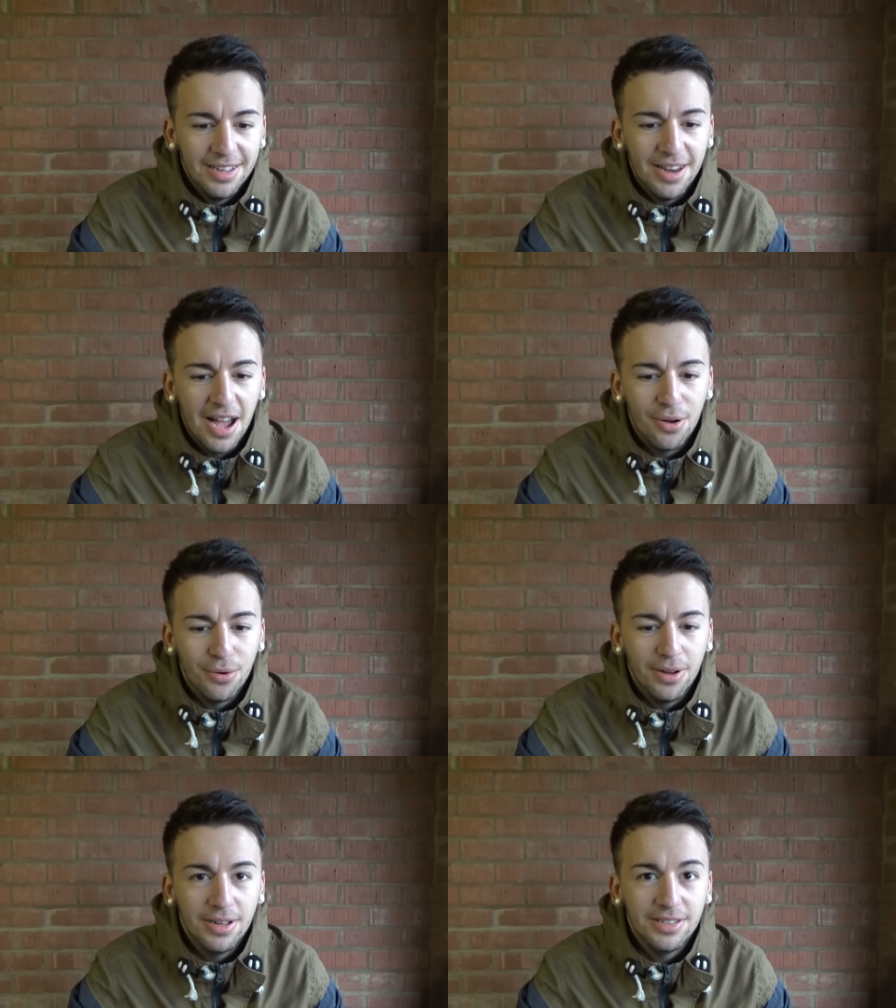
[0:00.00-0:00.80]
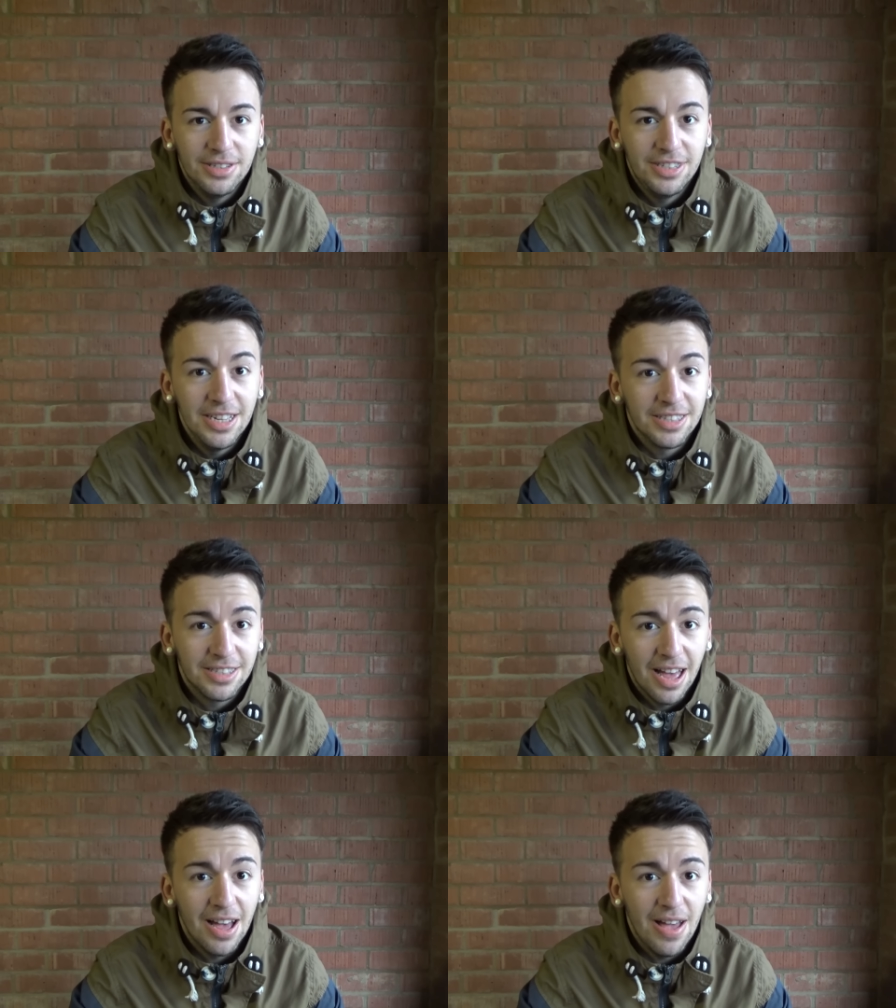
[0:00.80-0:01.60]
Now since
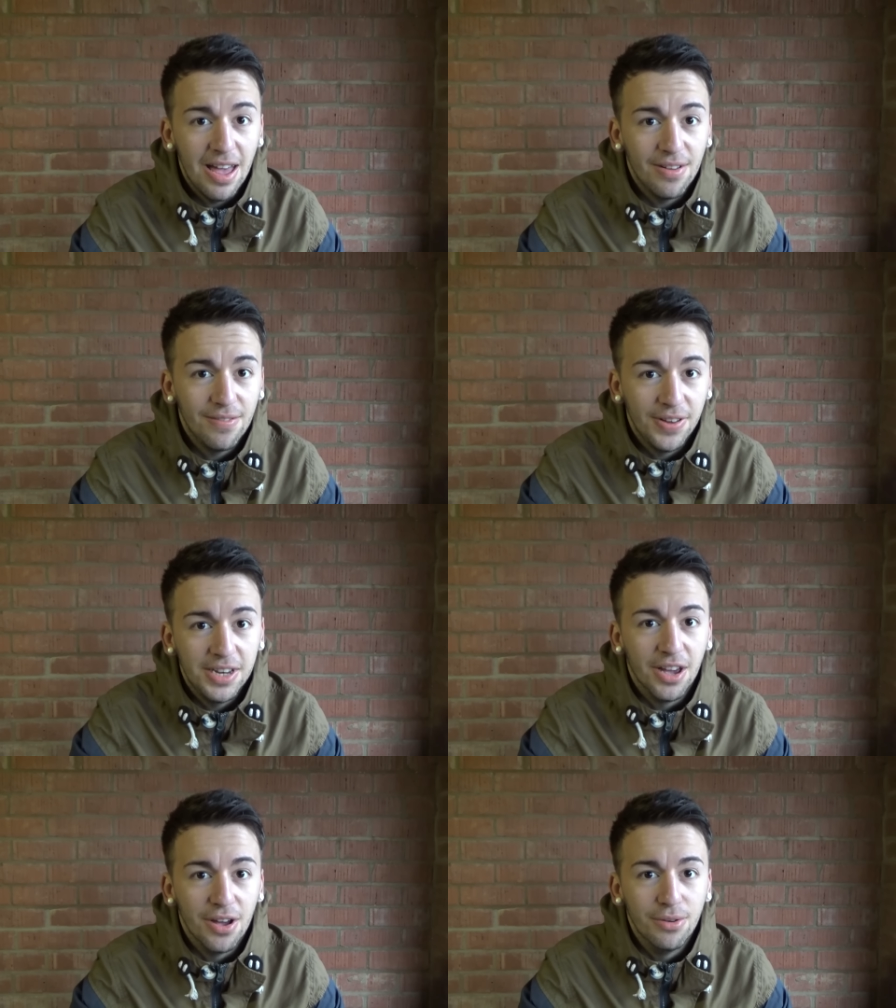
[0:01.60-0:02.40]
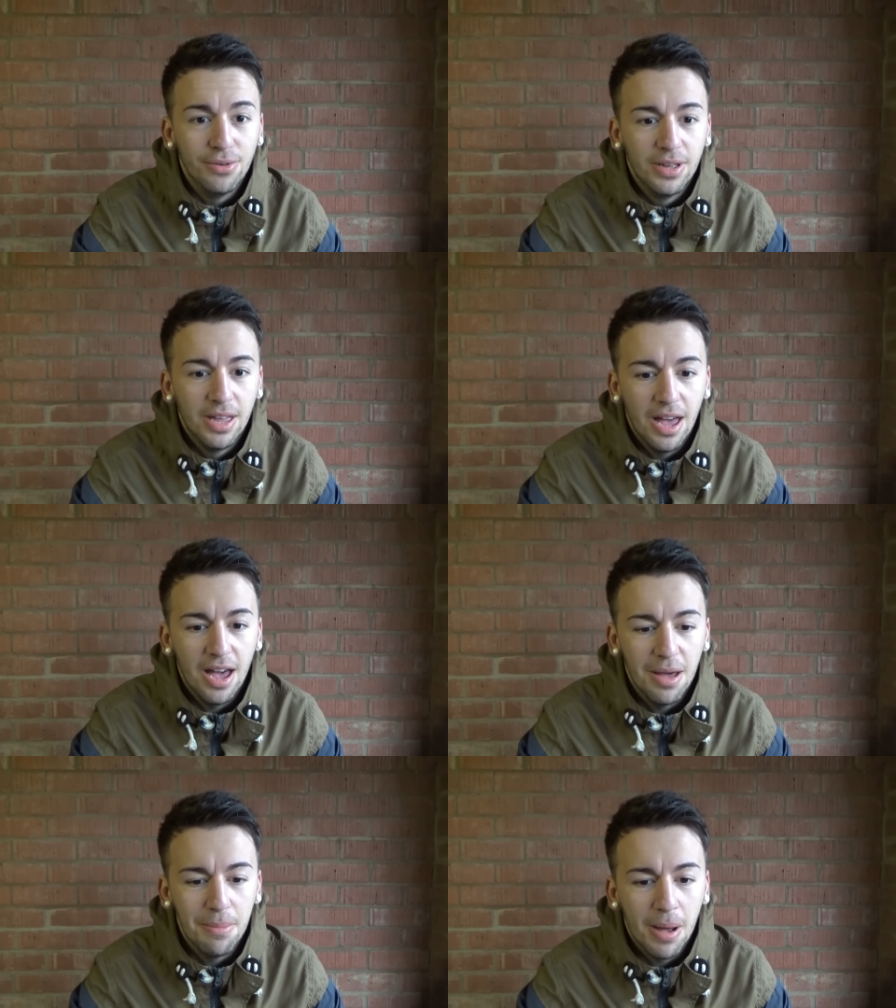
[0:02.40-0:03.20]
that video
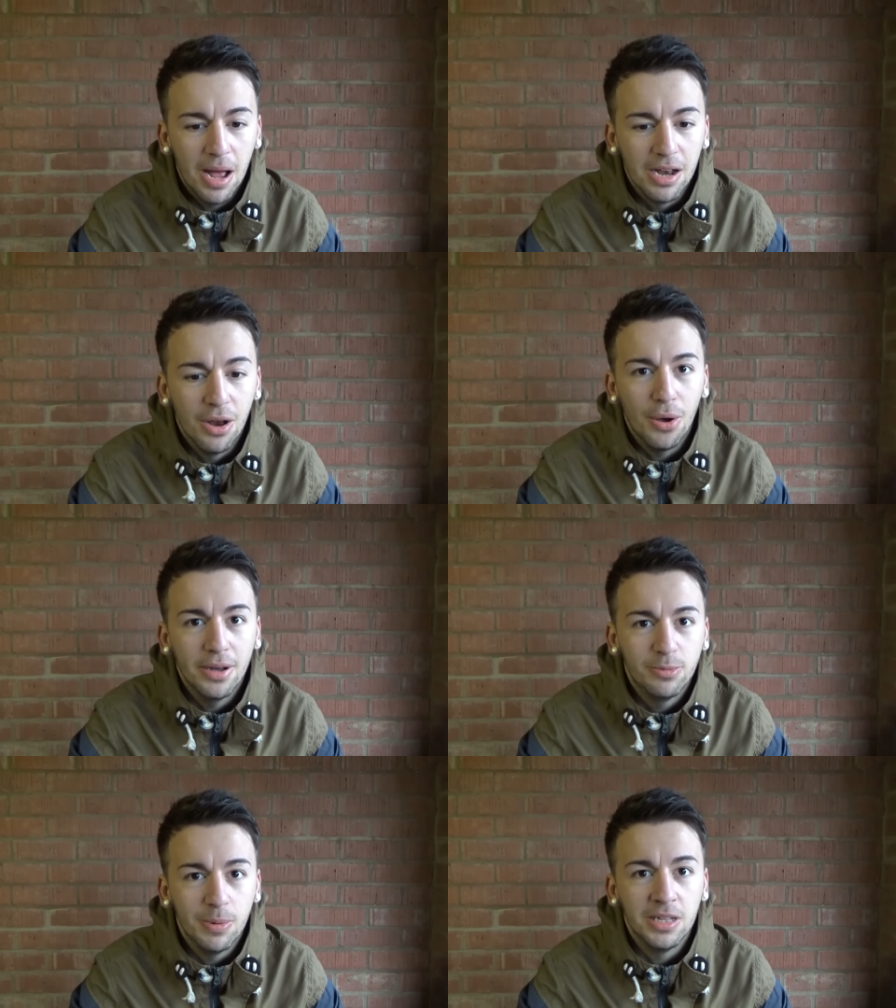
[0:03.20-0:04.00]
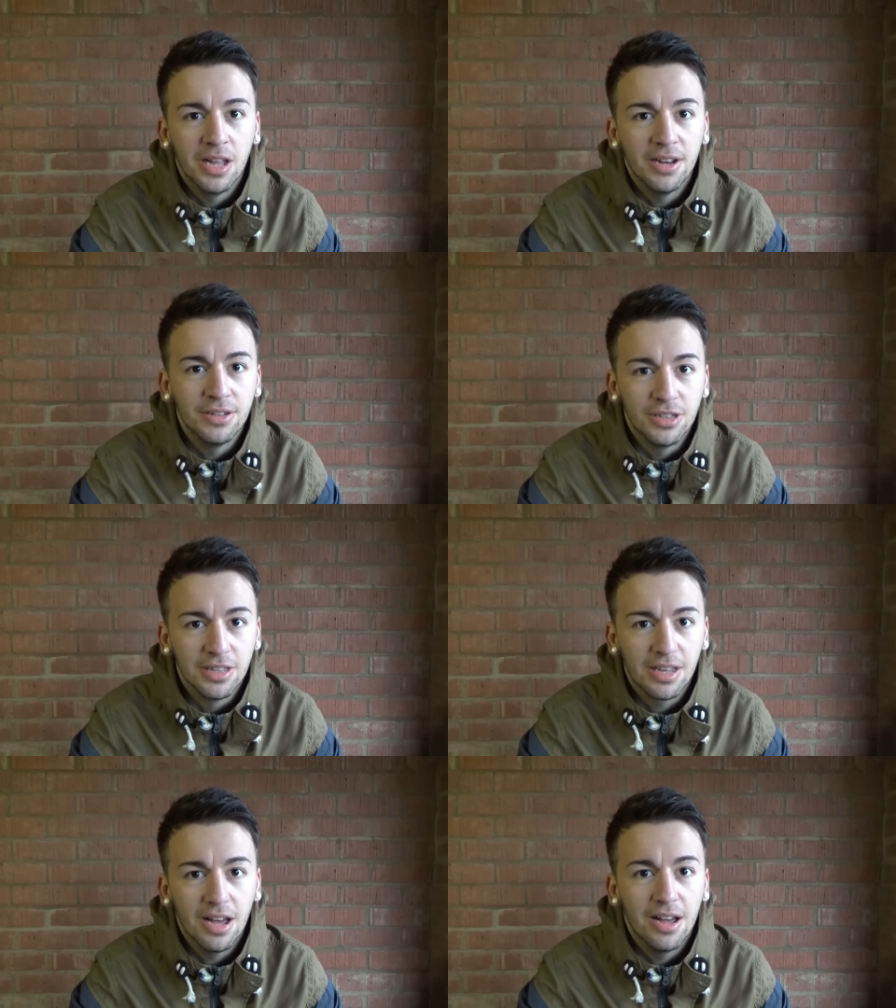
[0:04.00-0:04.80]
a lot has been done to
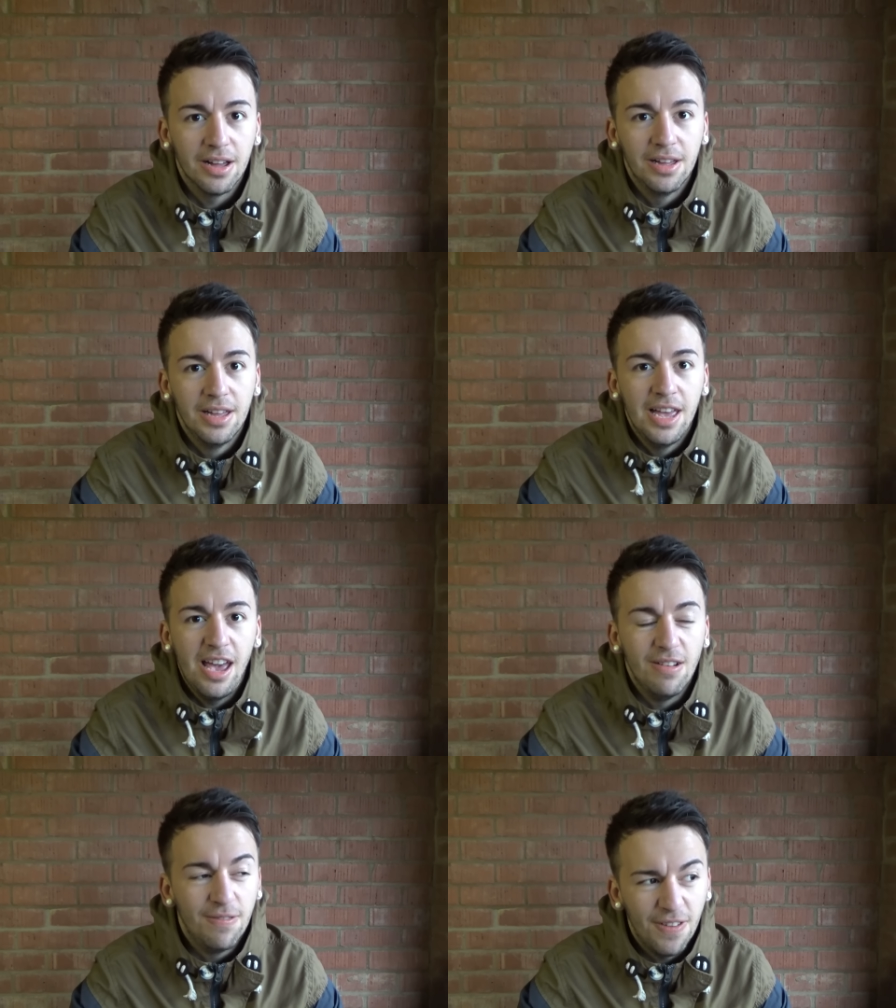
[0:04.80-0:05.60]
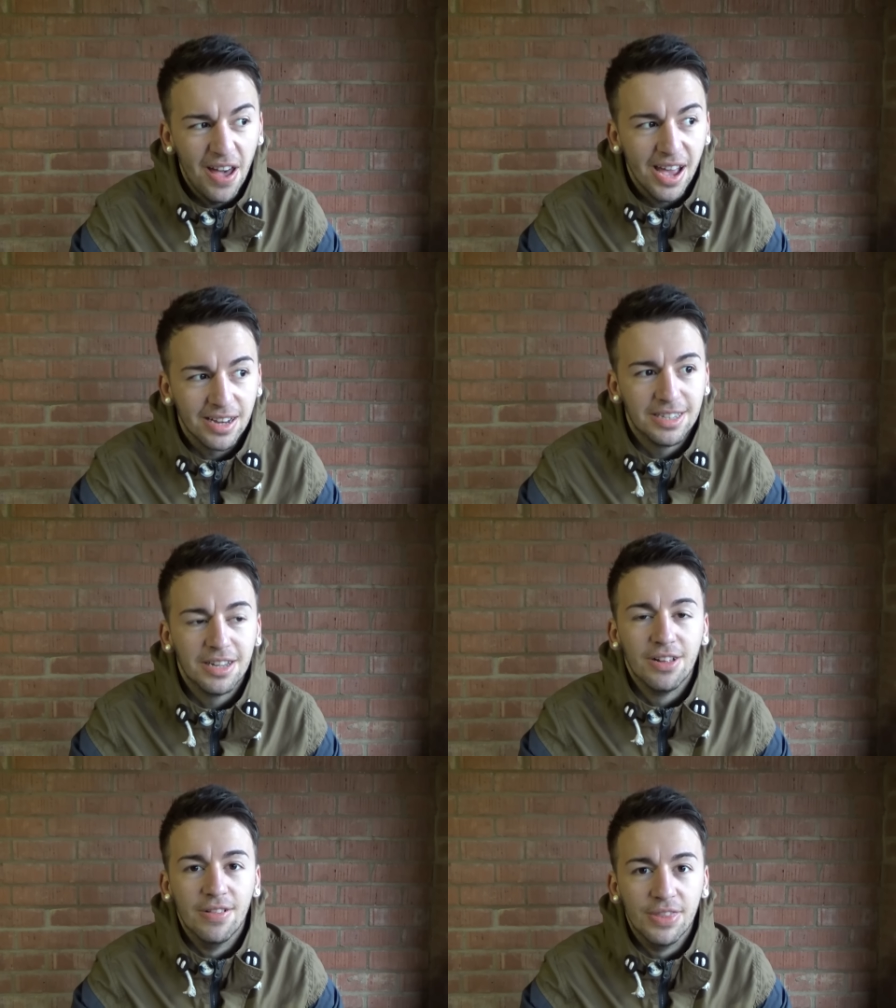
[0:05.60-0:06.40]
the car. In fact,
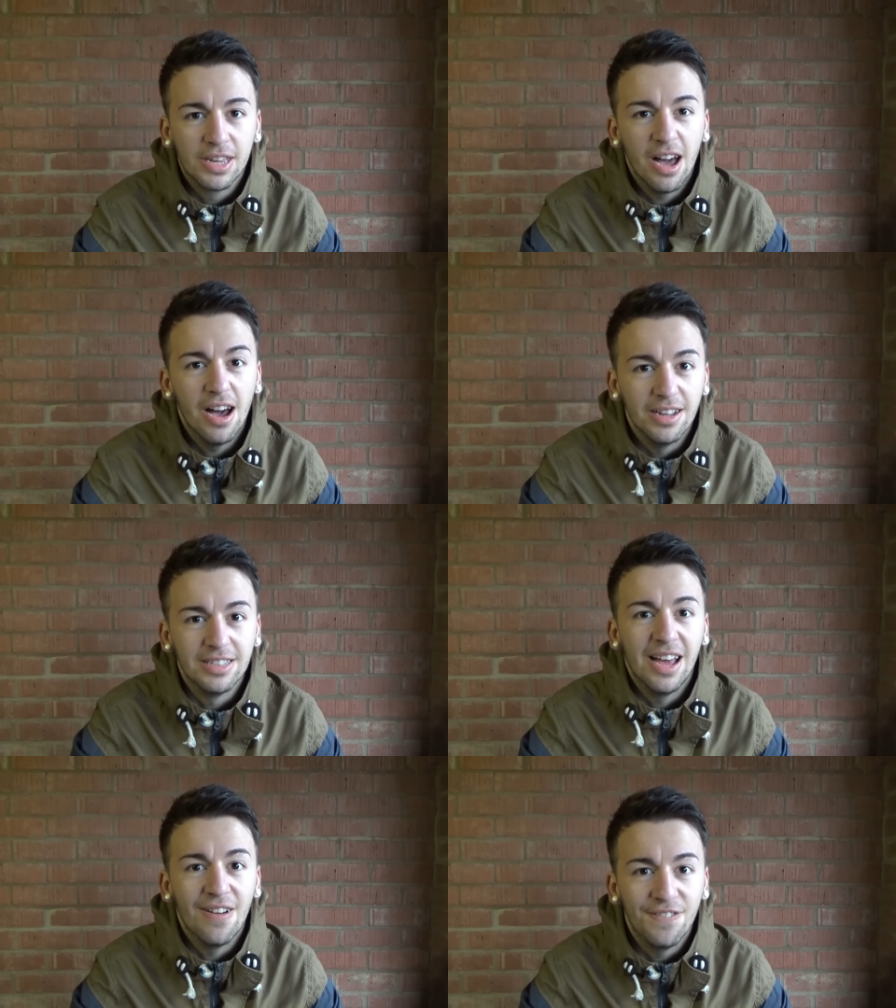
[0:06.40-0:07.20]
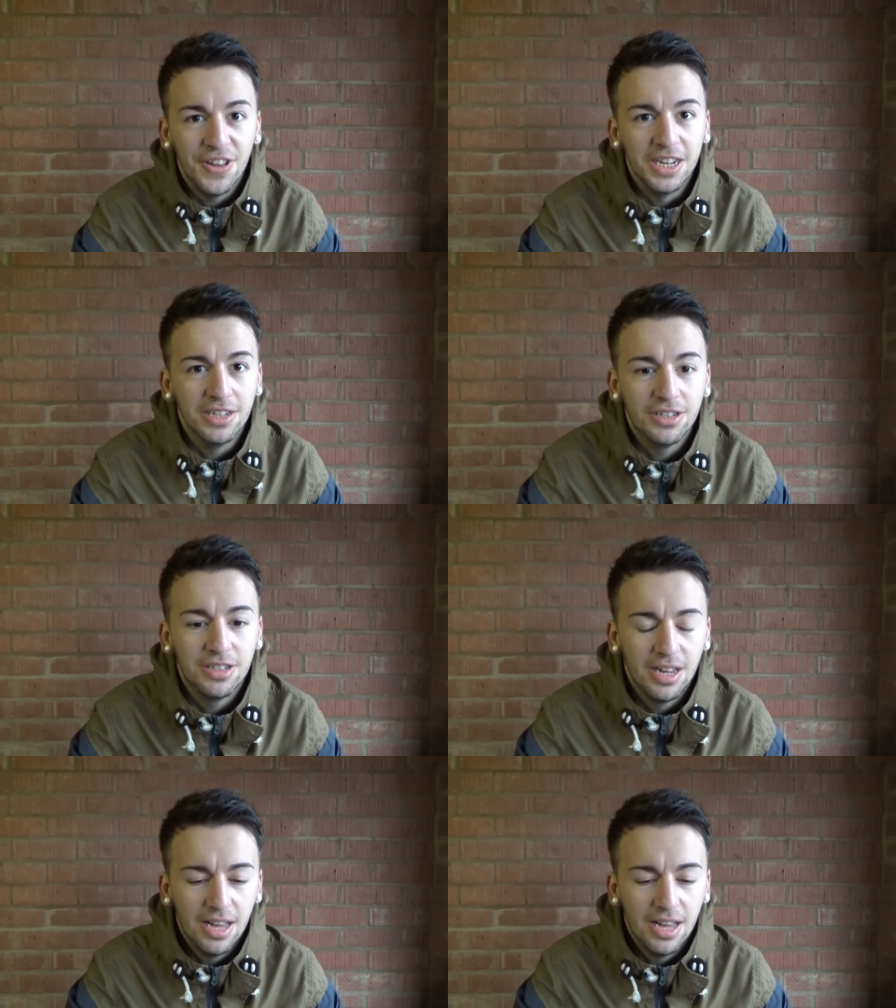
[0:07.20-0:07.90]
the car is now finished.